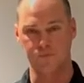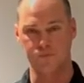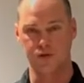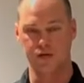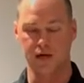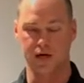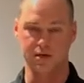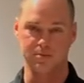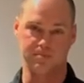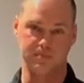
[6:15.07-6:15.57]
the
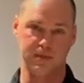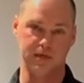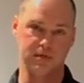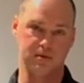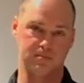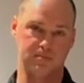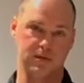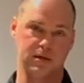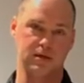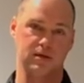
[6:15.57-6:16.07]
idea
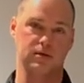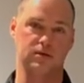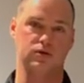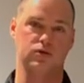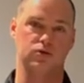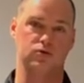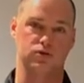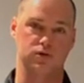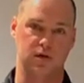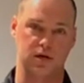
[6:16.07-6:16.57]
being that
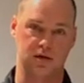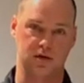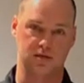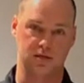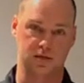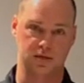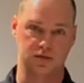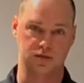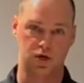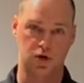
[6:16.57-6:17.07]
those
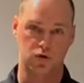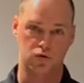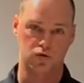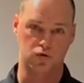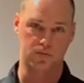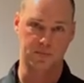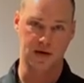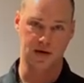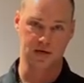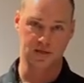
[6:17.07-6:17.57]
contents
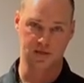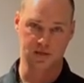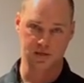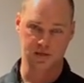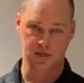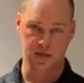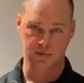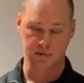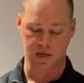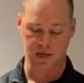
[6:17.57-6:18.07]
remain in the
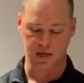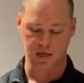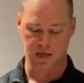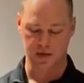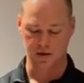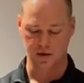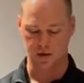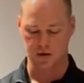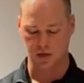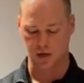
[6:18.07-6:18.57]
stomach and
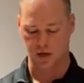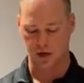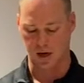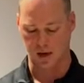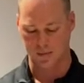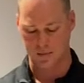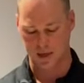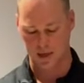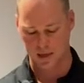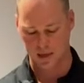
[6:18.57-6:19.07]
then are
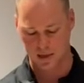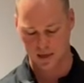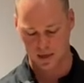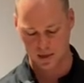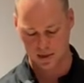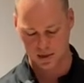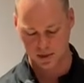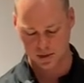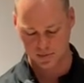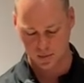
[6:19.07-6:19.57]
accommodated
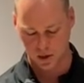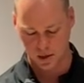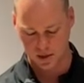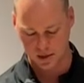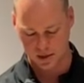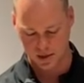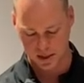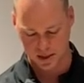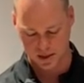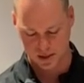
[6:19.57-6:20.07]
into the small
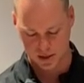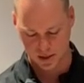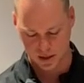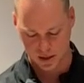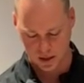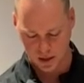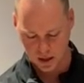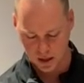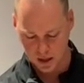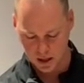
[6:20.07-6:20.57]
intestine.
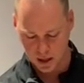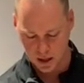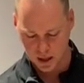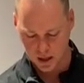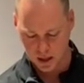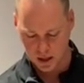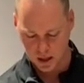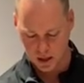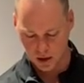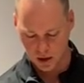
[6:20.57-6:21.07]

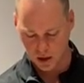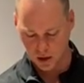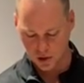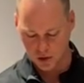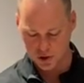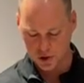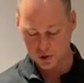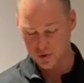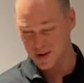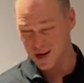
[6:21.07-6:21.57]

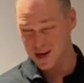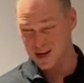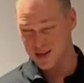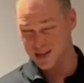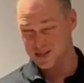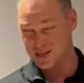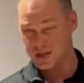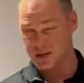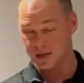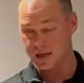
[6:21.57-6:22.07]
Also not
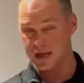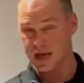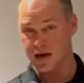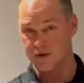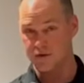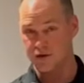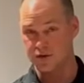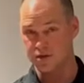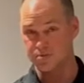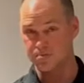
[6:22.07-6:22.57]
necessarily
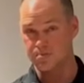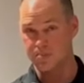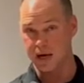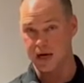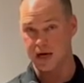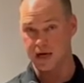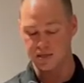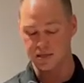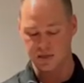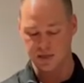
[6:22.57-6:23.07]

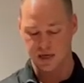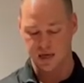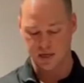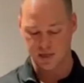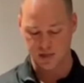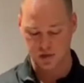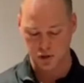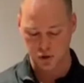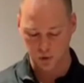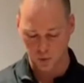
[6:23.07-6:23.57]
evidence-based
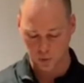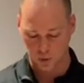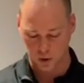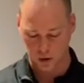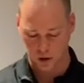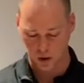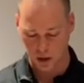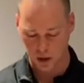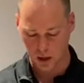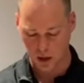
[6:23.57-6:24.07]
as to
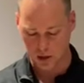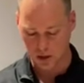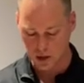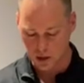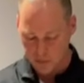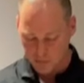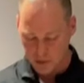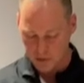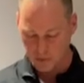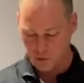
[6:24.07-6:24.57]
work, a
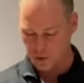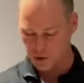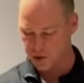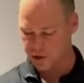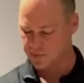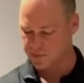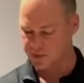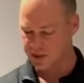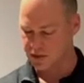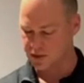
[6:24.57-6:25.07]
little bit more
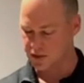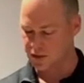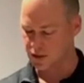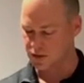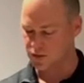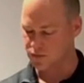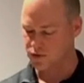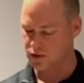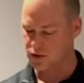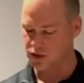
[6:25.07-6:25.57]

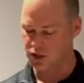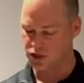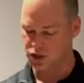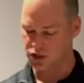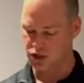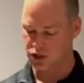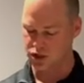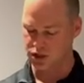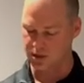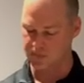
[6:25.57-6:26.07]
expensive than these
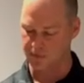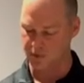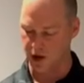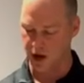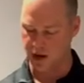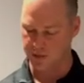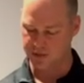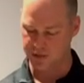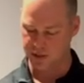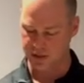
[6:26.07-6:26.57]
cheaper
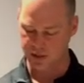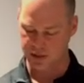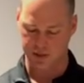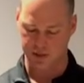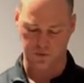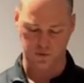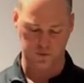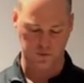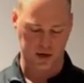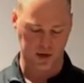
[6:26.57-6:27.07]
options like
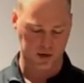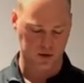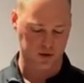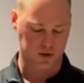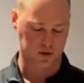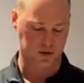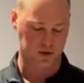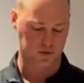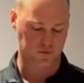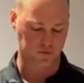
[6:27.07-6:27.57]

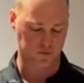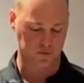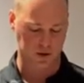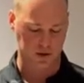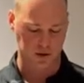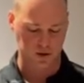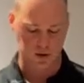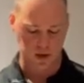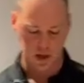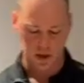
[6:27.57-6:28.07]
regular
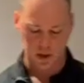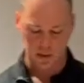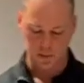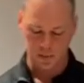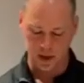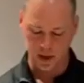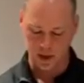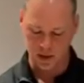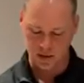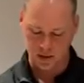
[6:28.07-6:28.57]
Enfamil,
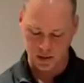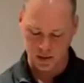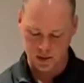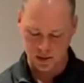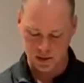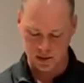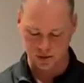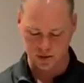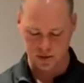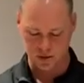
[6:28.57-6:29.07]
but
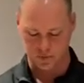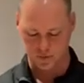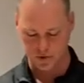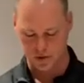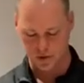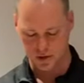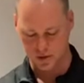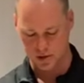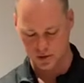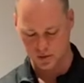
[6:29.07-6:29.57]
still
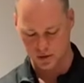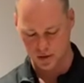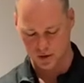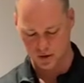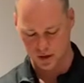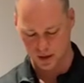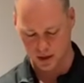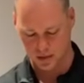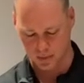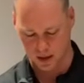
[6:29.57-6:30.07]
something that you can
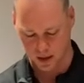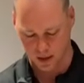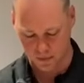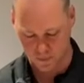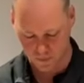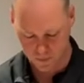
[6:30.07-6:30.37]
think about.